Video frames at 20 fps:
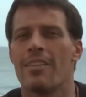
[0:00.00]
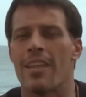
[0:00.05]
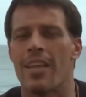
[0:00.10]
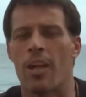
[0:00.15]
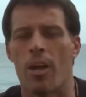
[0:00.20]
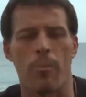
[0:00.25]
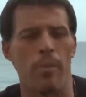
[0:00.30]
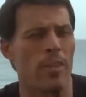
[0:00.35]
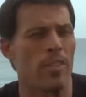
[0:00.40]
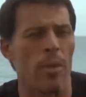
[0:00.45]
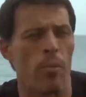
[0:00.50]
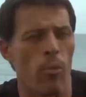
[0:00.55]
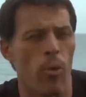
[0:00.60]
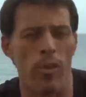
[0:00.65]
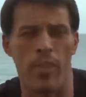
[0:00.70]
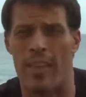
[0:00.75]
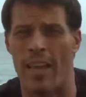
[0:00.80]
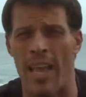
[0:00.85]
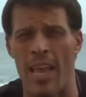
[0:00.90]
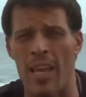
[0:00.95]
They care about that
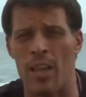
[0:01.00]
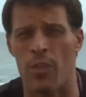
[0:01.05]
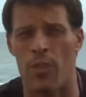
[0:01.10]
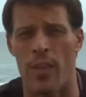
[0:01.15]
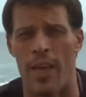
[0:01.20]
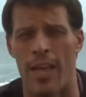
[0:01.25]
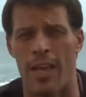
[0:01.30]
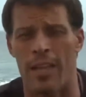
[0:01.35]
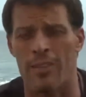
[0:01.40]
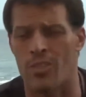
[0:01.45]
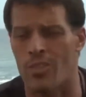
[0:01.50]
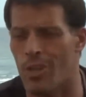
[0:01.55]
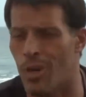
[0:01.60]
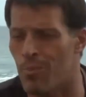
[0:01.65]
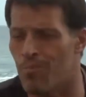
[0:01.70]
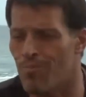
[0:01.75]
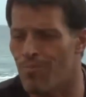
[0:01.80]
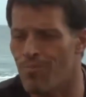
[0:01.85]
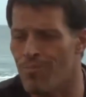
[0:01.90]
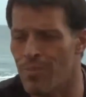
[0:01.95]
more than anything. And
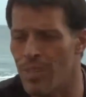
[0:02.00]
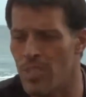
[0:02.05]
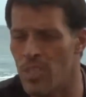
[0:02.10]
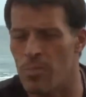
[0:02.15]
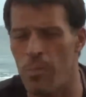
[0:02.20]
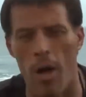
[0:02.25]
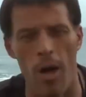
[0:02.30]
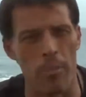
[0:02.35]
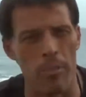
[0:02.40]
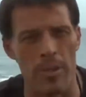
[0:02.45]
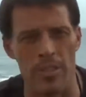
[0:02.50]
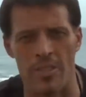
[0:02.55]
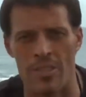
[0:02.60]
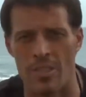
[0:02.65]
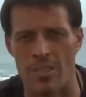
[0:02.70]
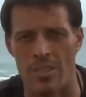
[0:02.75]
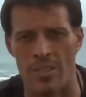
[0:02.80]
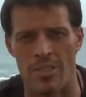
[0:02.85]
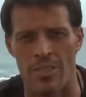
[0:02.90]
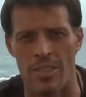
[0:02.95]
so small
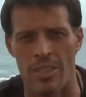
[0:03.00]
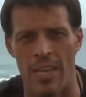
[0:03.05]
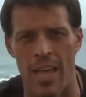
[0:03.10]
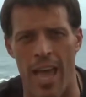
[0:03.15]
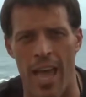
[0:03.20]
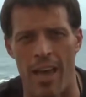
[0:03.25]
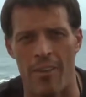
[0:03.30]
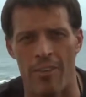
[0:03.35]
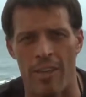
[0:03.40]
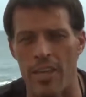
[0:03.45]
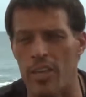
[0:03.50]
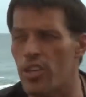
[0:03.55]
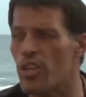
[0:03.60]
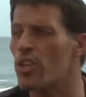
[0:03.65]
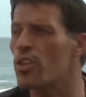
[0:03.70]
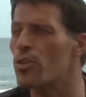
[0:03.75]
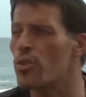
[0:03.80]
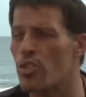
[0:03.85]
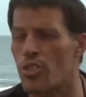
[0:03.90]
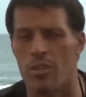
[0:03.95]
businesses can have a
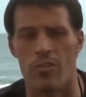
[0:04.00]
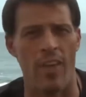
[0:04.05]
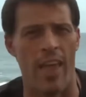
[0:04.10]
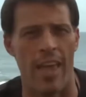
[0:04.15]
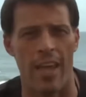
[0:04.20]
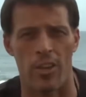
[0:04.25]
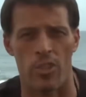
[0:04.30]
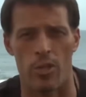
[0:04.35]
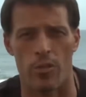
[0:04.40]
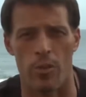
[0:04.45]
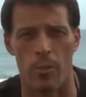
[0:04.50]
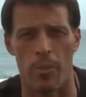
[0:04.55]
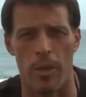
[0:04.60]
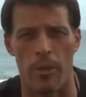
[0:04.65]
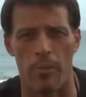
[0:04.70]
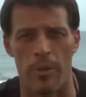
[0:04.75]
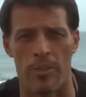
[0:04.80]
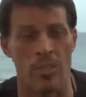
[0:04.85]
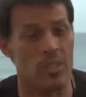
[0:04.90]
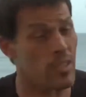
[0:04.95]
huge advantage over
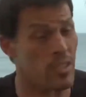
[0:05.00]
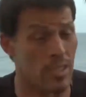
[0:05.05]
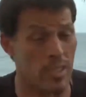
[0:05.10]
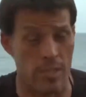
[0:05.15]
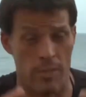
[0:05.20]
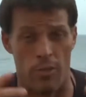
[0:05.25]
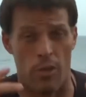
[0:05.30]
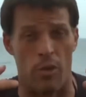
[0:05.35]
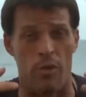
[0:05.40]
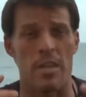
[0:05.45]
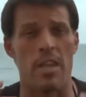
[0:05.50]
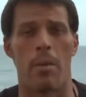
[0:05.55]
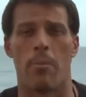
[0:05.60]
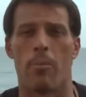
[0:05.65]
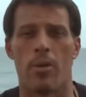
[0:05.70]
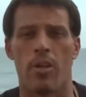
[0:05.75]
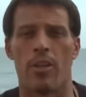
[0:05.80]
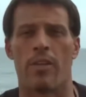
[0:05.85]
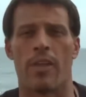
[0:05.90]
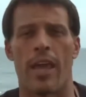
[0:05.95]
big businesses if they're
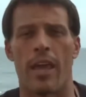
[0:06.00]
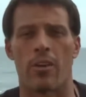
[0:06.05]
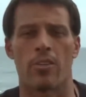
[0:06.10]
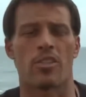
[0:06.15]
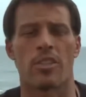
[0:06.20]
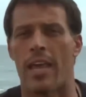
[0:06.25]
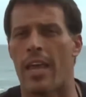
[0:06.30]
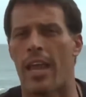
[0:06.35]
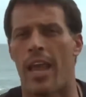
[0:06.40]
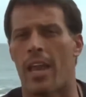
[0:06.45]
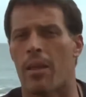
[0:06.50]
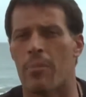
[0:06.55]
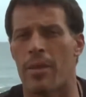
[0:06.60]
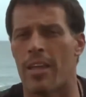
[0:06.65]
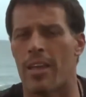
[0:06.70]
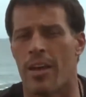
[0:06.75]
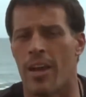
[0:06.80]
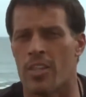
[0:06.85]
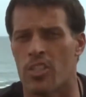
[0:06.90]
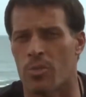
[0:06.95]
nimble and they understand how to
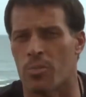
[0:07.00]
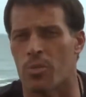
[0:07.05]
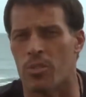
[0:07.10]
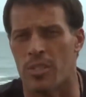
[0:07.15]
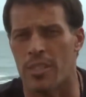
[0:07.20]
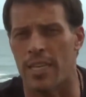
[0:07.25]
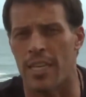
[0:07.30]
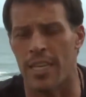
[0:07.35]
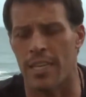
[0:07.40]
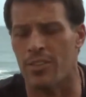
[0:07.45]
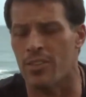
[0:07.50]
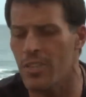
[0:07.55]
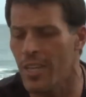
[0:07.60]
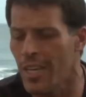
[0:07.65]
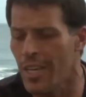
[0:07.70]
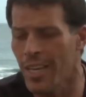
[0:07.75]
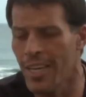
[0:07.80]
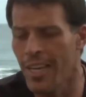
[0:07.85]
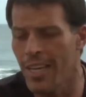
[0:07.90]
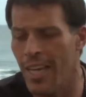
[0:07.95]
meet customers' needs.
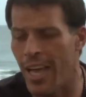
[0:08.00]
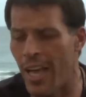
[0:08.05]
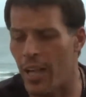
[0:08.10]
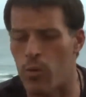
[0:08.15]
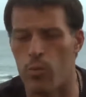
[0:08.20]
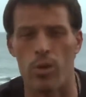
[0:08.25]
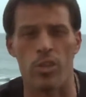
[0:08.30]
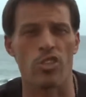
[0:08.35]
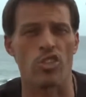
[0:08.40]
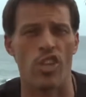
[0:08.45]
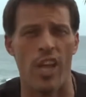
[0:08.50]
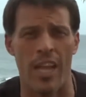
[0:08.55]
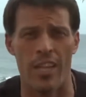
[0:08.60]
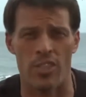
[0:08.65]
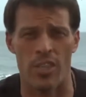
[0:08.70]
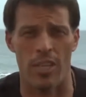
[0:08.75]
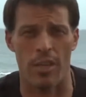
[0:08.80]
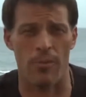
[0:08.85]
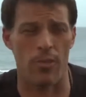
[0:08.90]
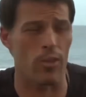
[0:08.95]
And the world's
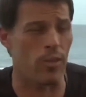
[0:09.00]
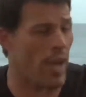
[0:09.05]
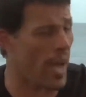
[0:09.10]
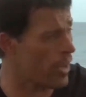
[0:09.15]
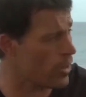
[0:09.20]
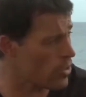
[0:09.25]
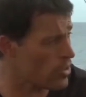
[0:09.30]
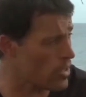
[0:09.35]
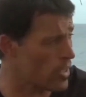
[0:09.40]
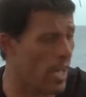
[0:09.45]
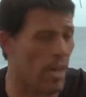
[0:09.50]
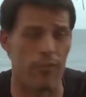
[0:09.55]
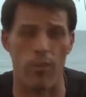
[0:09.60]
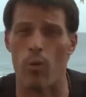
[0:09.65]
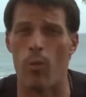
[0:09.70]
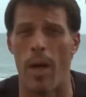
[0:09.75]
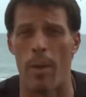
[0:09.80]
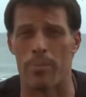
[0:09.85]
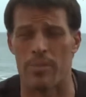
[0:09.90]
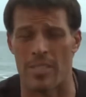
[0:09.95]
changing. If you got yourself
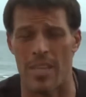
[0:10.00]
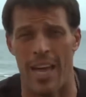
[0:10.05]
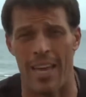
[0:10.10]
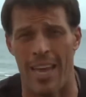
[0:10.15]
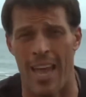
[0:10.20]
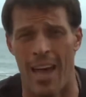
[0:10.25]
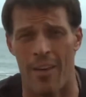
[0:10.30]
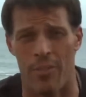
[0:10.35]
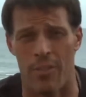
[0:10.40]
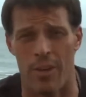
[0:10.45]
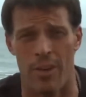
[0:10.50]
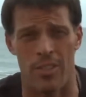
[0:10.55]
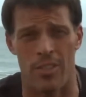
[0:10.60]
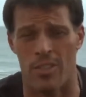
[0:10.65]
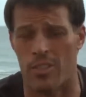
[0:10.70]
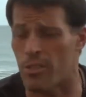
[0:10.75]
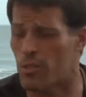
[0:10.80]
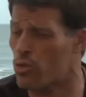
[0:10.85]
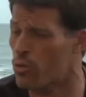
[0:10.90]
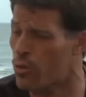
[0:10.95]
a website out there,
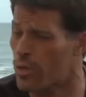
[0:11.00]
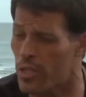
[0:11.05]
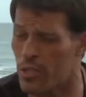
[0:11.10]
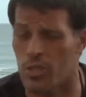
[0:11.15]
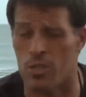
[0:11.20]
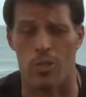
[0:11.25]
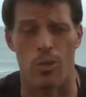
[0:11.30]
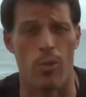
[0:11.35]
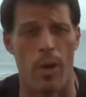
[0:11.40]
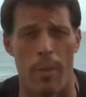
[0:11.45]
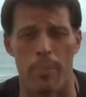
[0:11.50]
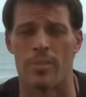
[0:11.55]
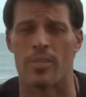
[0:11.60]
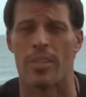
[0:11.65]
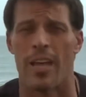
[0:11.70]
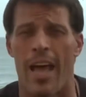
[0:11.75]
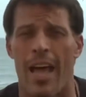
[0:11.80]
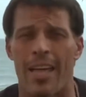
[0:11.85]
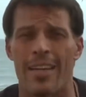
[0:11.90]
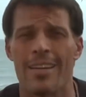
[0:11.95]
just a traditional
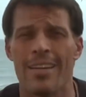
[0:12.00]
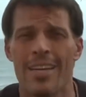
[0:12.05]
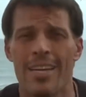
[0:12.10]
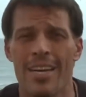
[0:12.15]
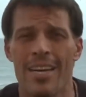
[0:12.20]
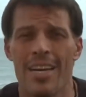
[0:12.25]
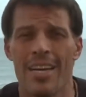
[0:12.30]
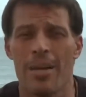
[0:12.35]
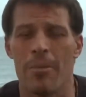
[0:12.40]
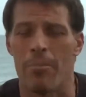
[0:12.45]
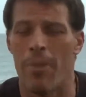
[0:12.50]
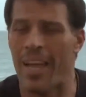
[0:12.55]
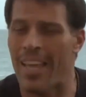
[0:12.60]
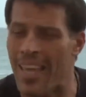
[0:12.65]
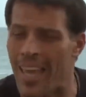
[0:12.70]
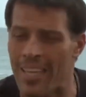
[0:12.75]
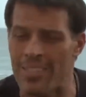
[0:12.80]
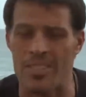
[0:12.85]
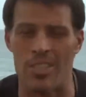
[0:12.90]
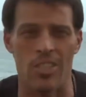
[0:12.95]
website, my
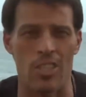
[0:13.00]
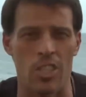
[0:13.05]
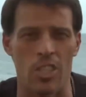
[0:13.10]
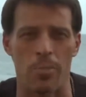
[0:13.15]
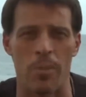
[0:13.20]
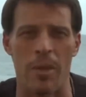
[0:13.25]
guess is you